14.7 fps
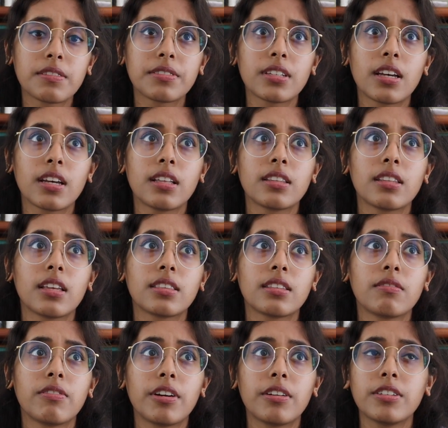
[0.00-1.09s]
have said that
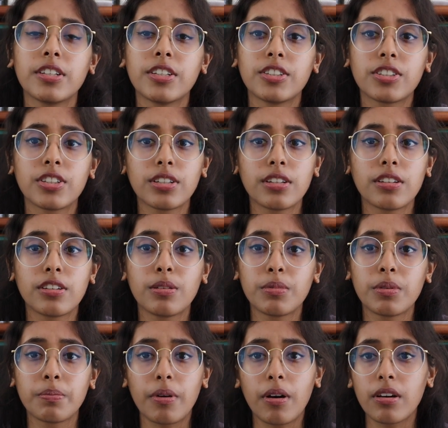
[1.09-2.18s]
the variation in
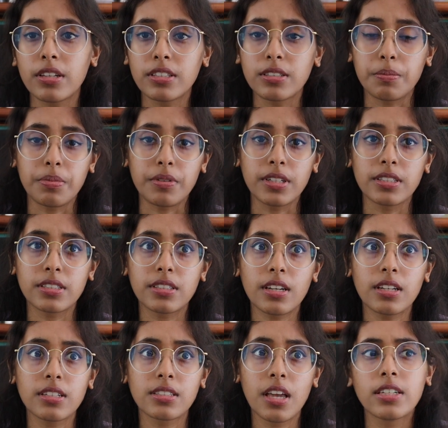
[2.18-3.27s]
human bodies and brain
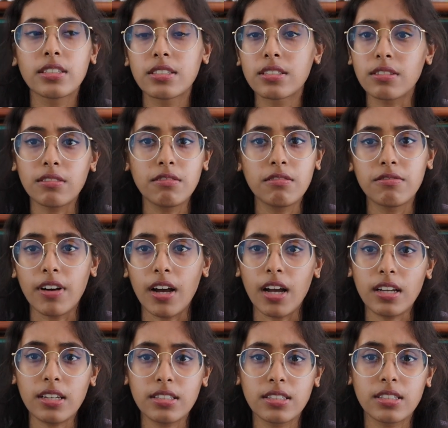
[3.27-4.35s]
size is so
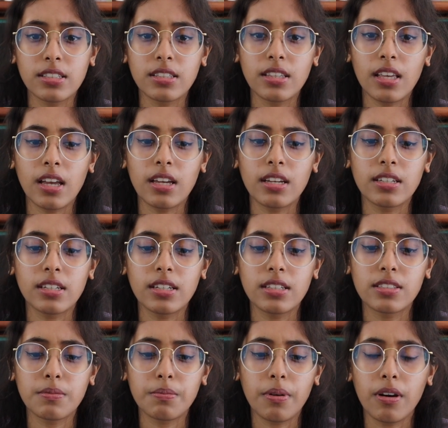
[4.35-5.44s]
vast that
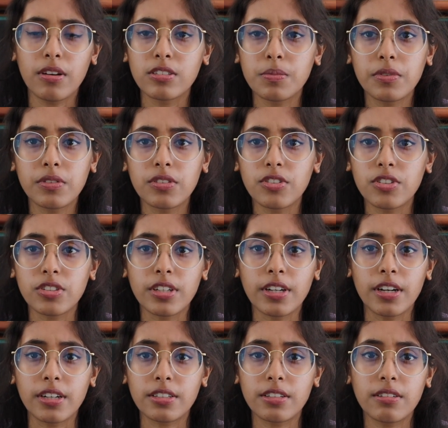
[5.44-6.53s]
it's impossible to just
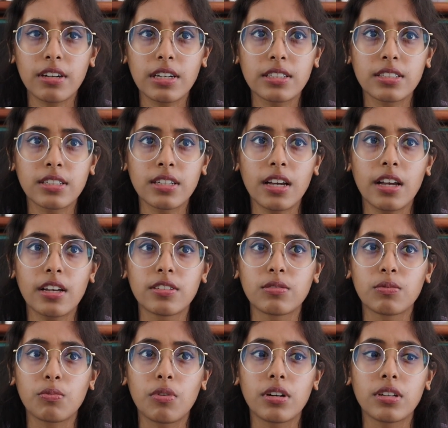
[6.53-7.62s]
characterize it as
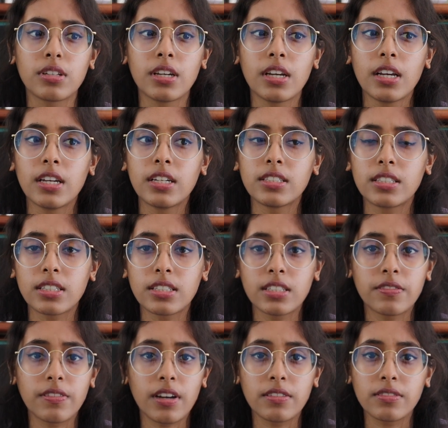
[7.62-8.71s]
one
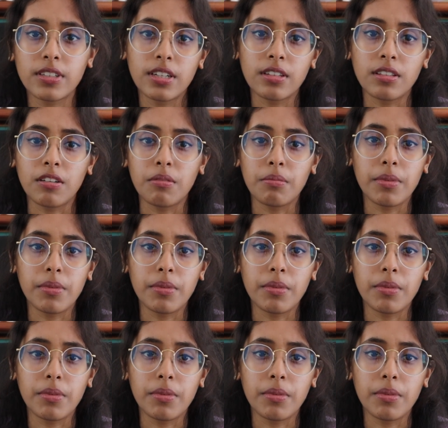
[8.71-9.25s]
65 kilo